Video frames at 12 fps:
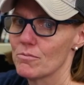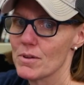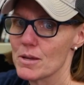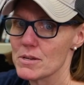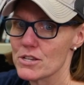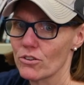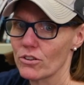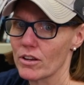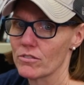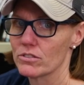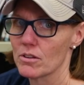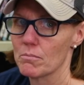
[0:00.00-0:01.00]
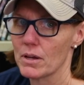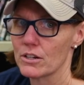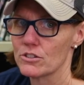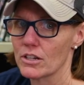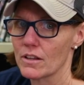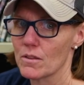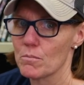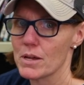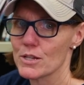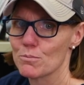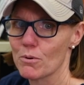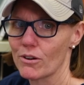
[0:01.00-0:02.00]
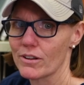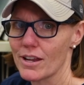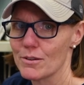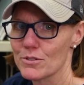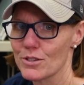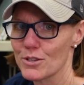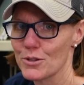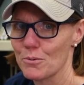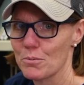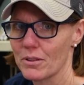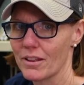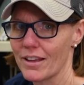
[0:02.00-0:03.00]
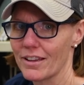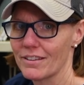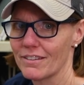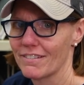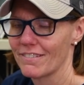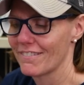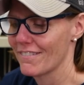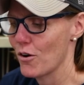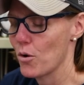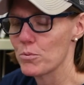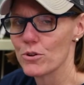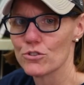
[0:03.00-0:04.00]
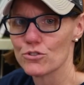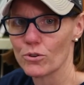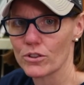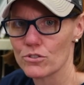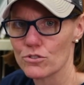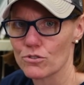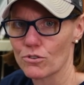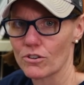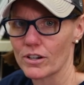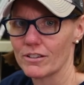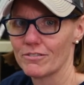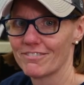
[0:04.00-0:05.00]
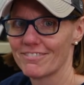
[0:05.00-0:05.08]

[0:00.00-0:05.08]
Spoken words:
Maybe you'll have some magic in the baseball games that you play. Hope you enjoyed the story.